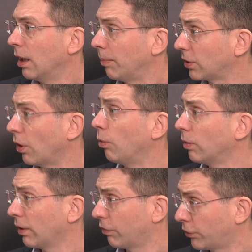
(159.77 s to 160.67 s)
But
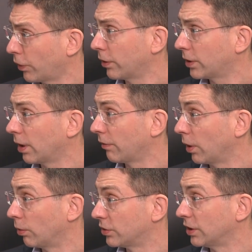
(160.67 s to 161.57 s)
only 30 of
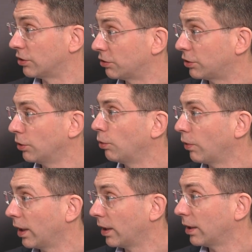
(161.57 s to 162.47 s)
those is
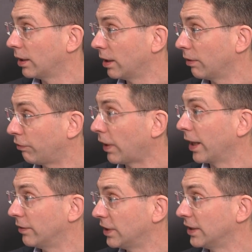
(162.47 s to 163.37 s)
true
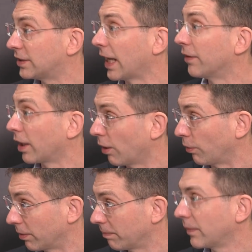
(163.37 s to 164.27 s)
5G standalone.